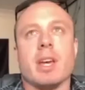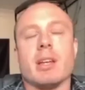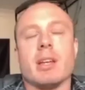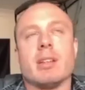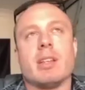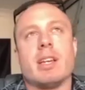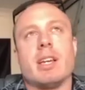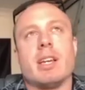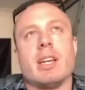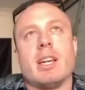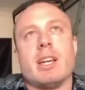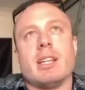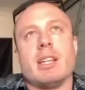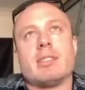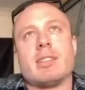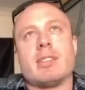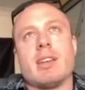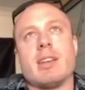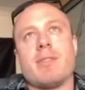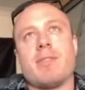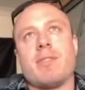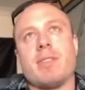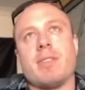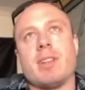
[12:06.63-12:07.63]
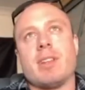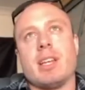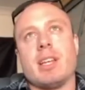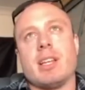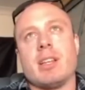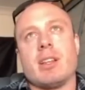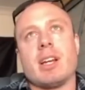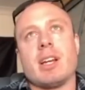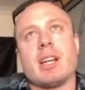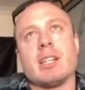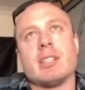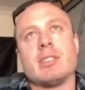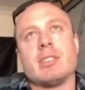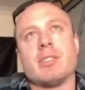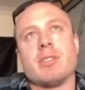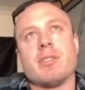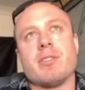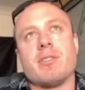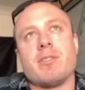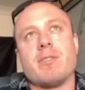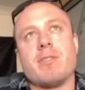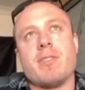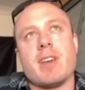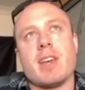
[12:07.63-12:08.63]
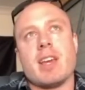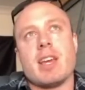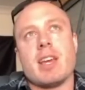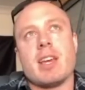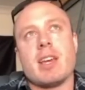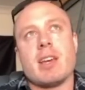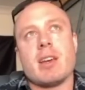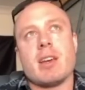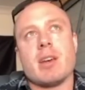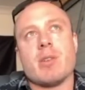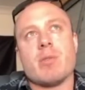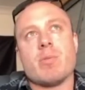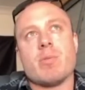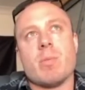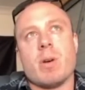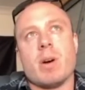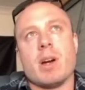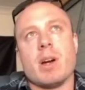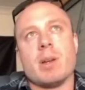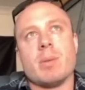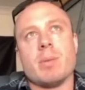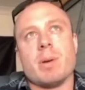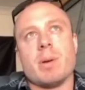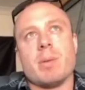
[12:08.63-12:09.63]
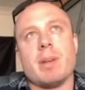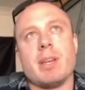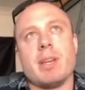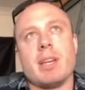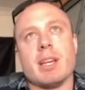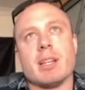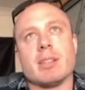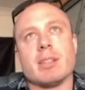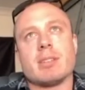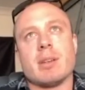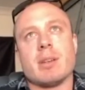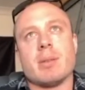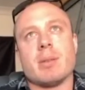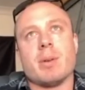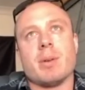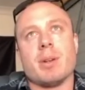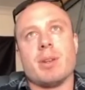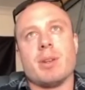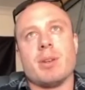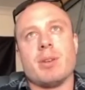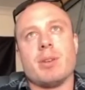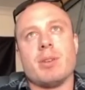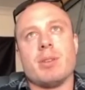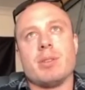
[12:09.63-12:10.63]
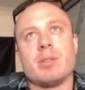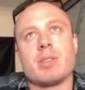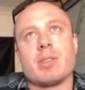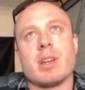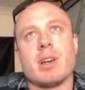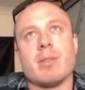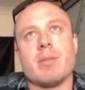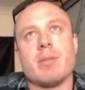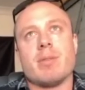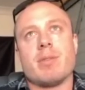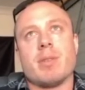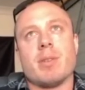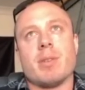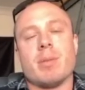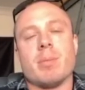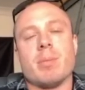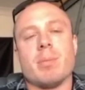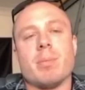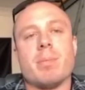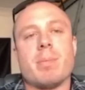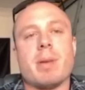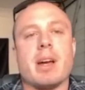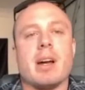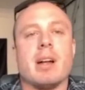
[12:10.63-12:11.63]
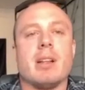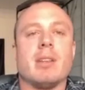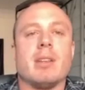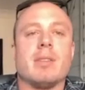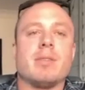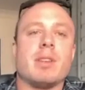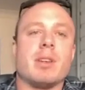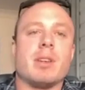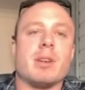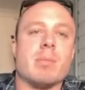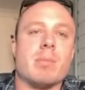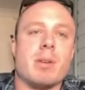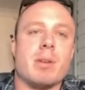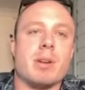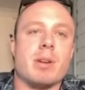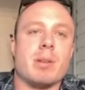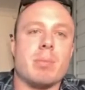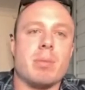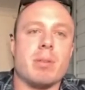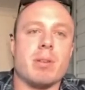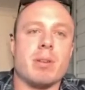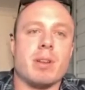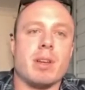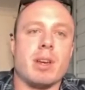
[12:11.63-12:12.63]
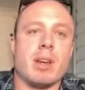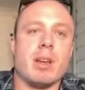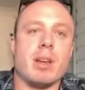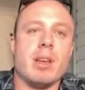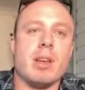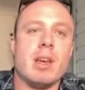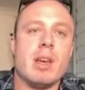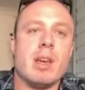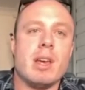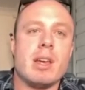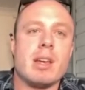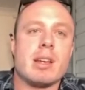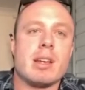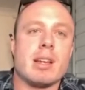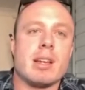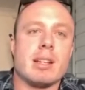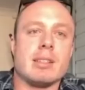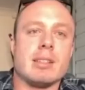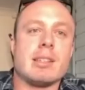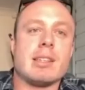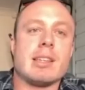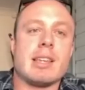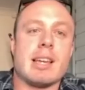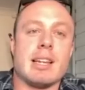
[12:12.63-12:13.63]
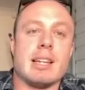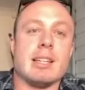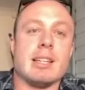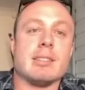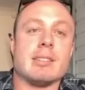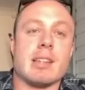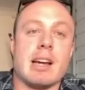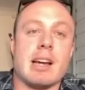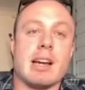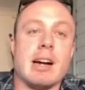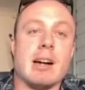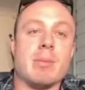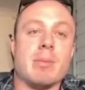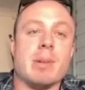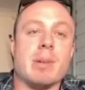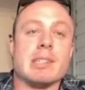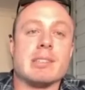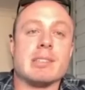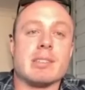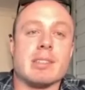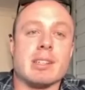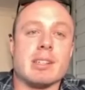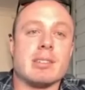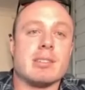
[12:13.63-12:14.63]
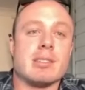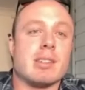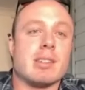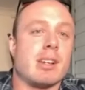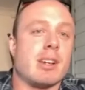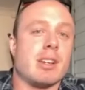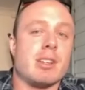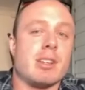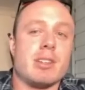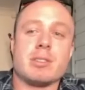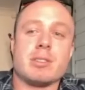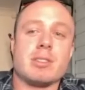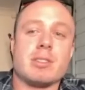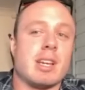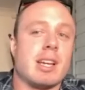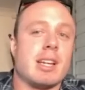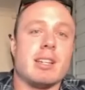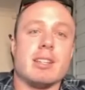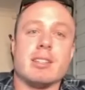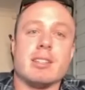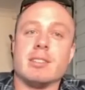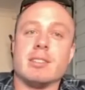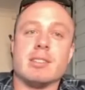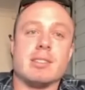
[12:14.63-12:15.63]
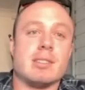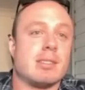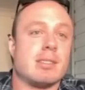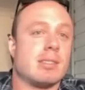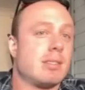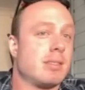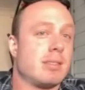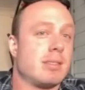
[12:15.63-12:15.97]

It's definitely like, it's a fear of mine when we get someone who's come from powerlifting or bodybuilding and get into arm wrestling. It's like, your tendons